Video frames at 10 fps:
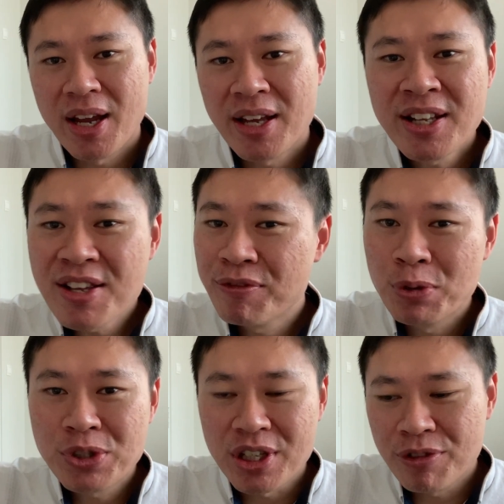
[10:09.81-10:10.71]
And then in
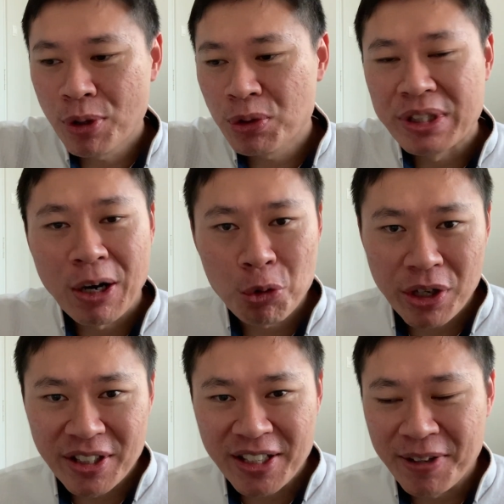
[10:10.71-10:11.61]
future, if you want to
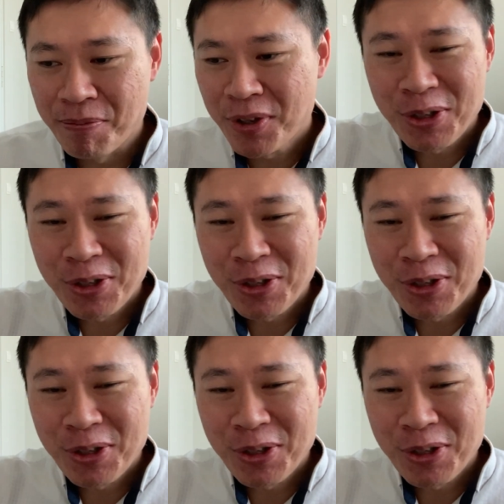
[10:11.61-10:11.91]
downgrade again,